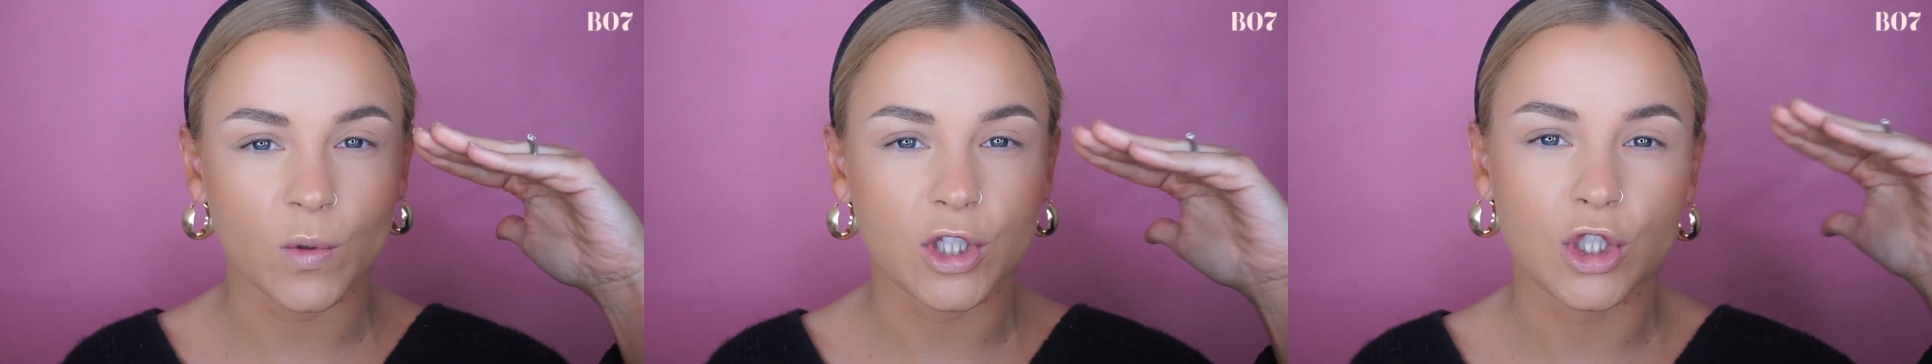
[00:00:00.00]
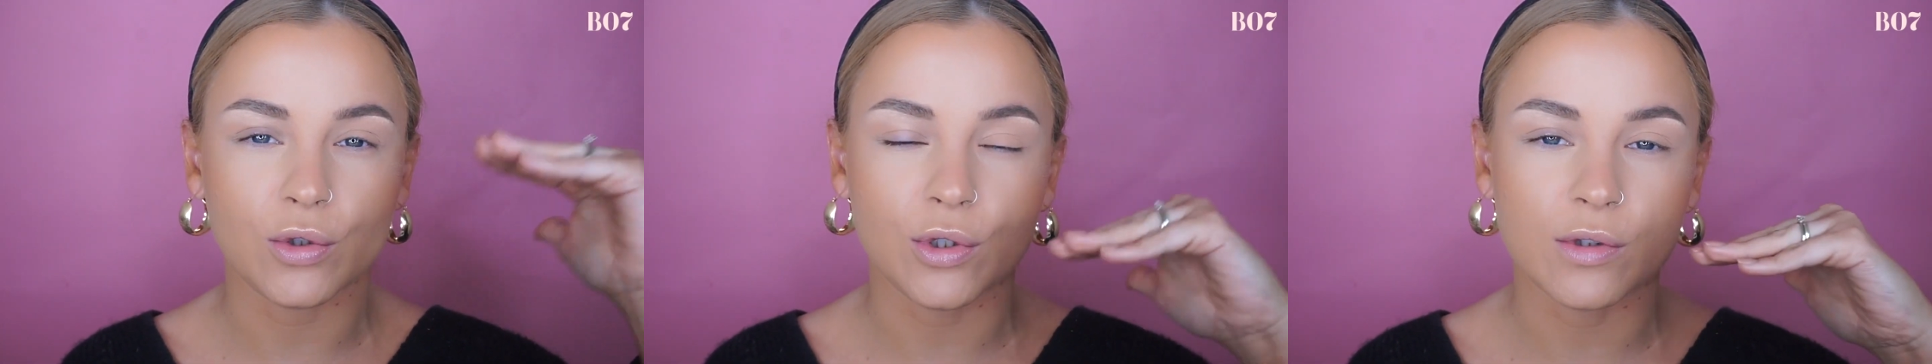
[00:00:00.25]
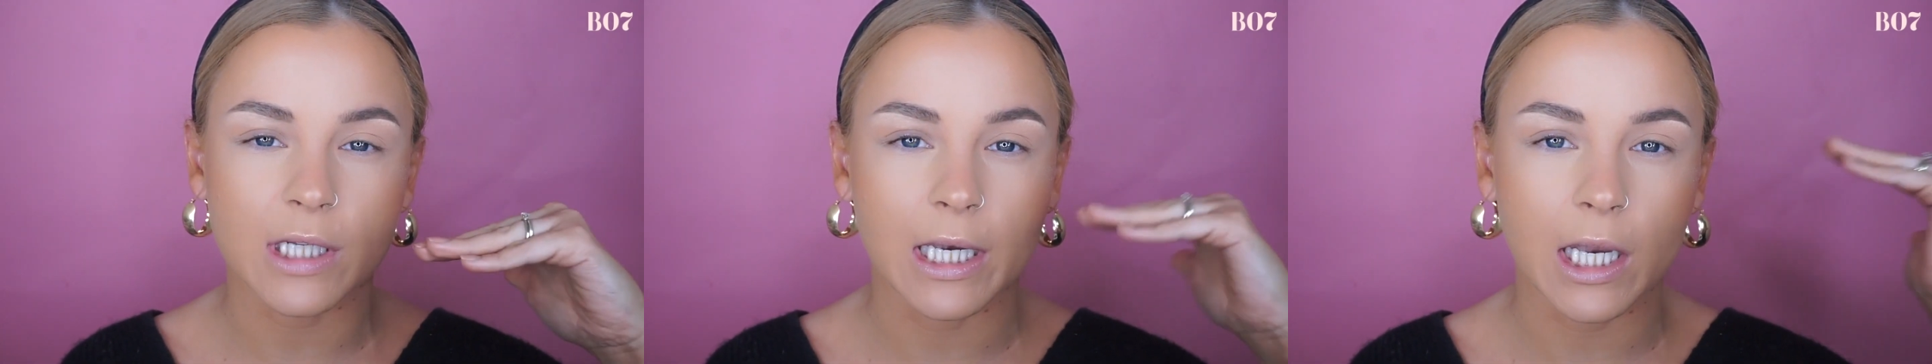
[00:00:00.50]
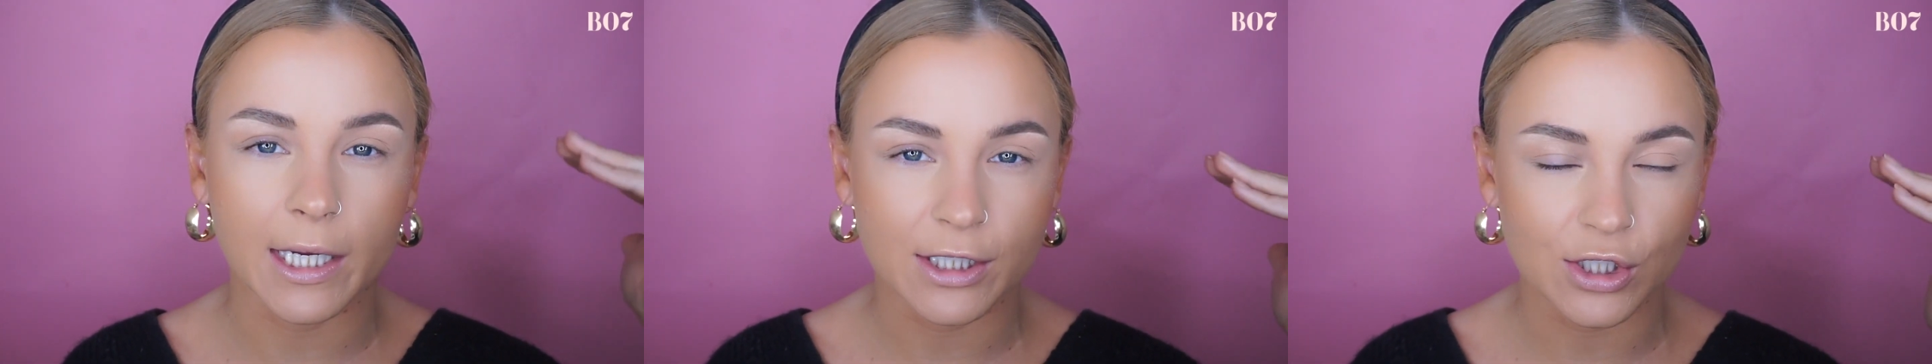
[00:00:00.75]
when you use a
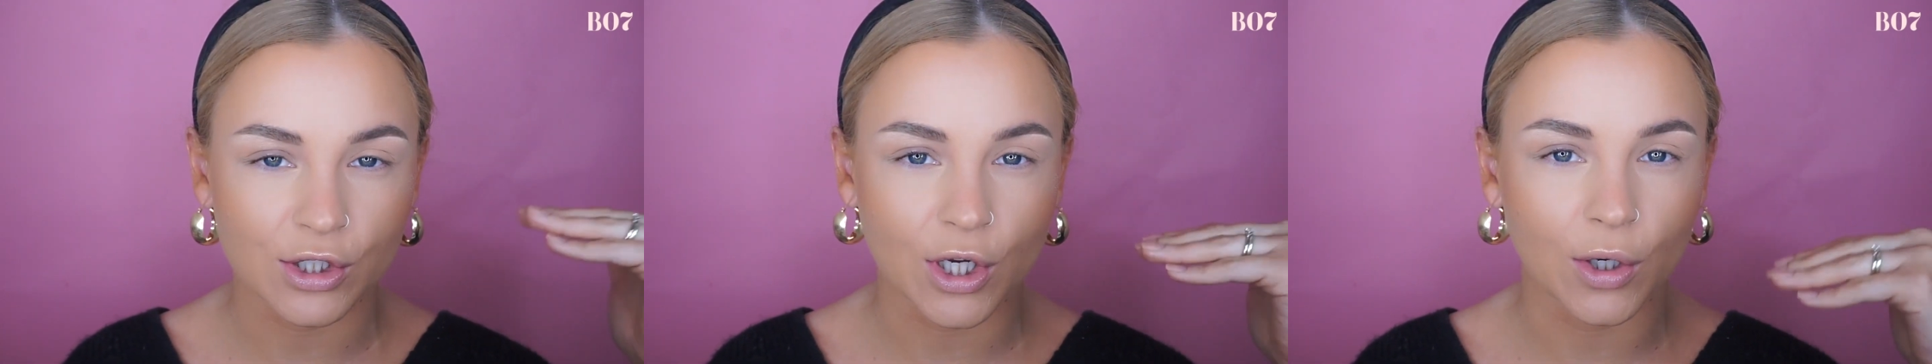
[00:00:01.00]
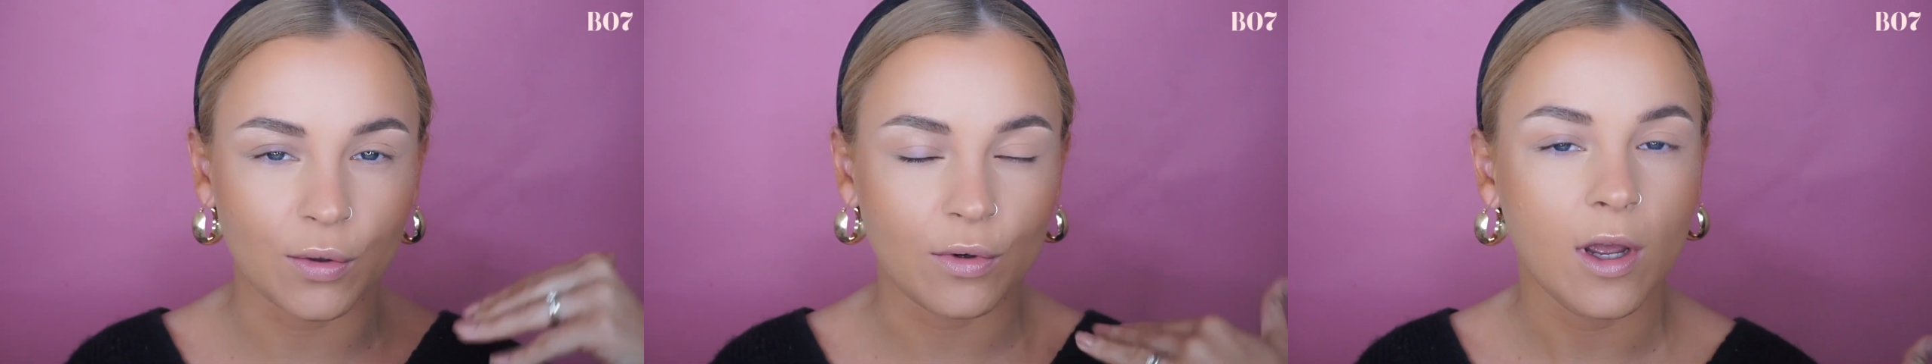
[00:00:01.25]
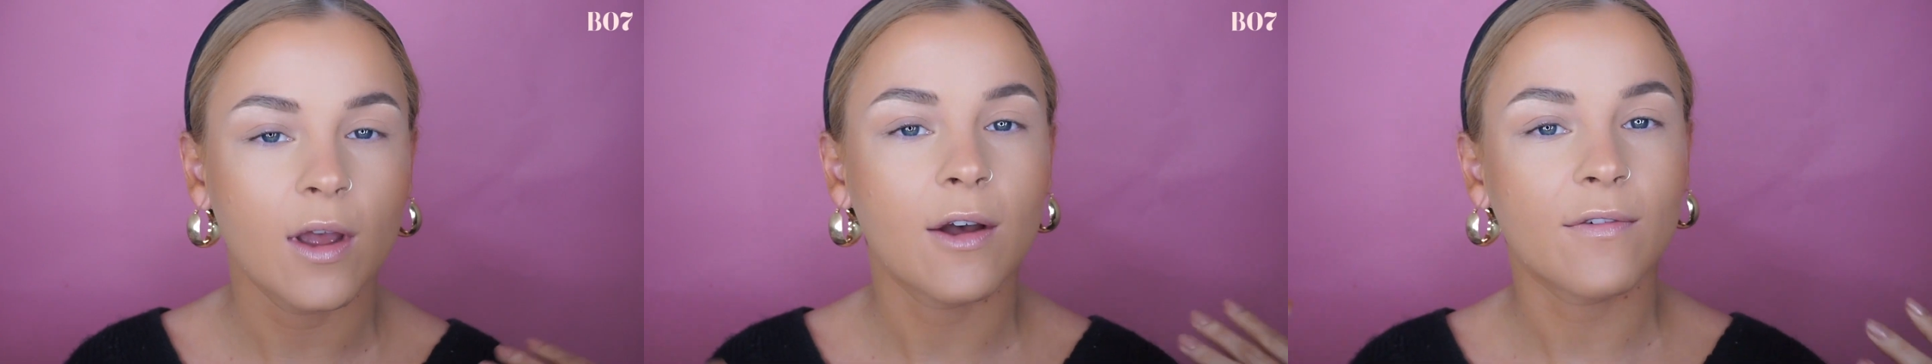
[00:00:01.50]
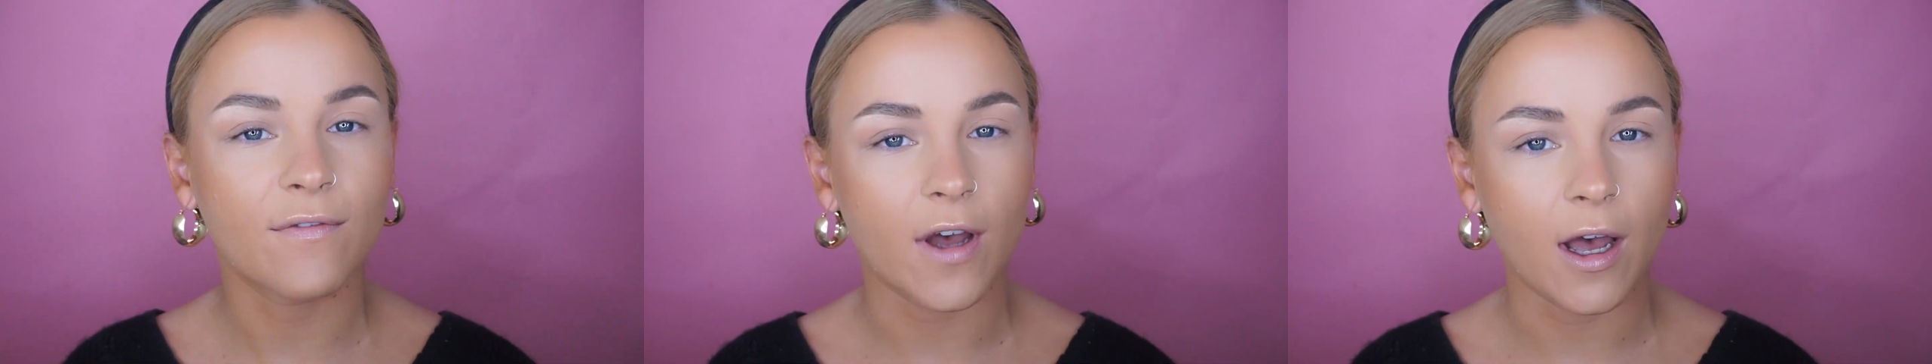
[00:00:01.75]
lighter tone
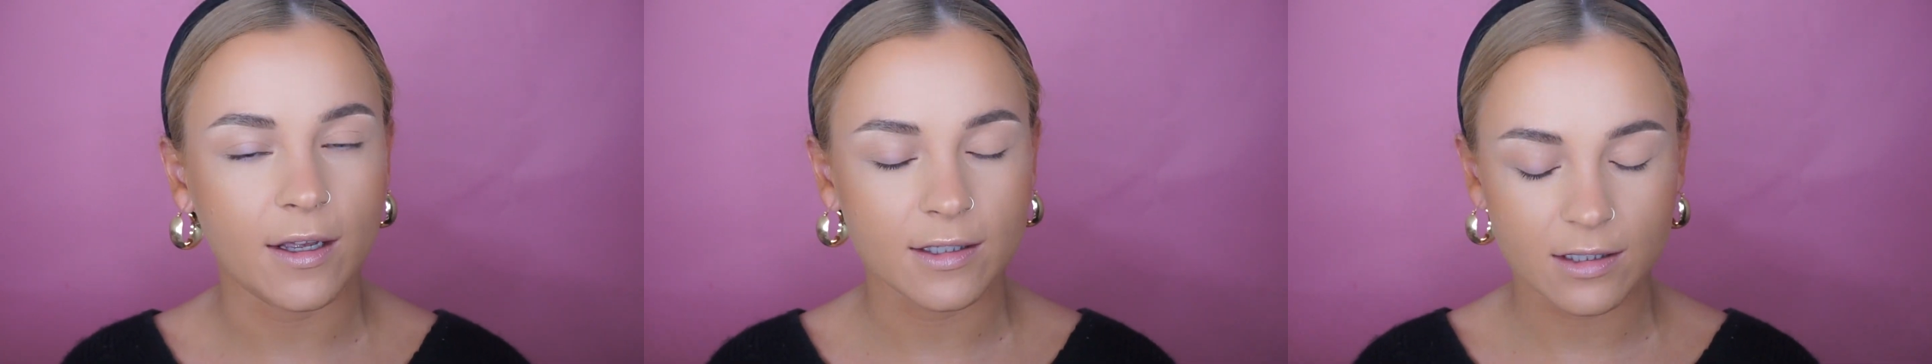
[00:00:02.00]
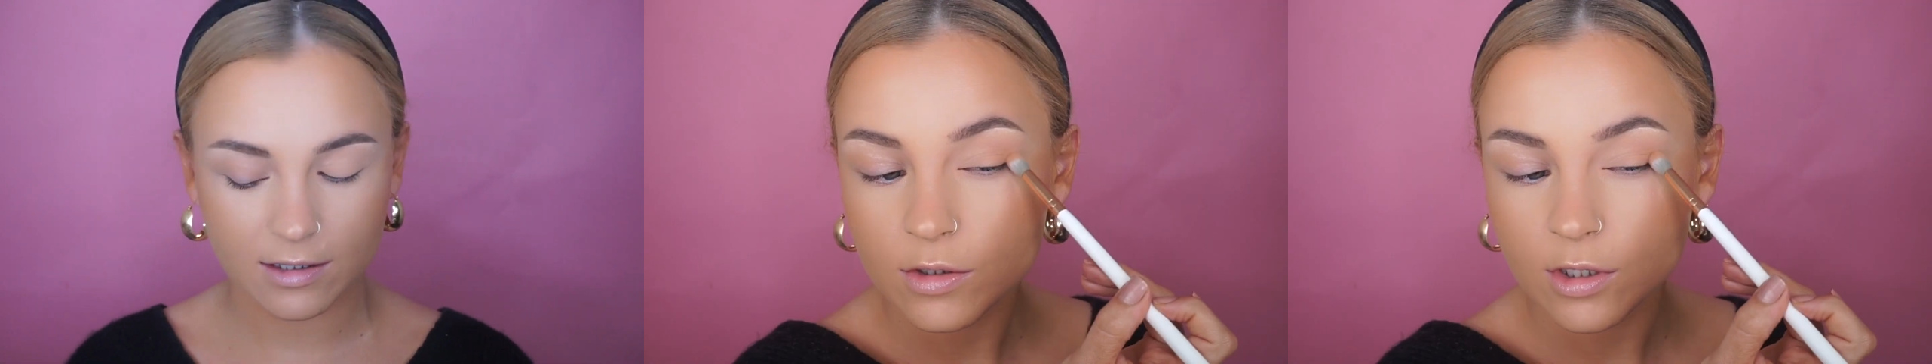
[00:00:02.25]
first.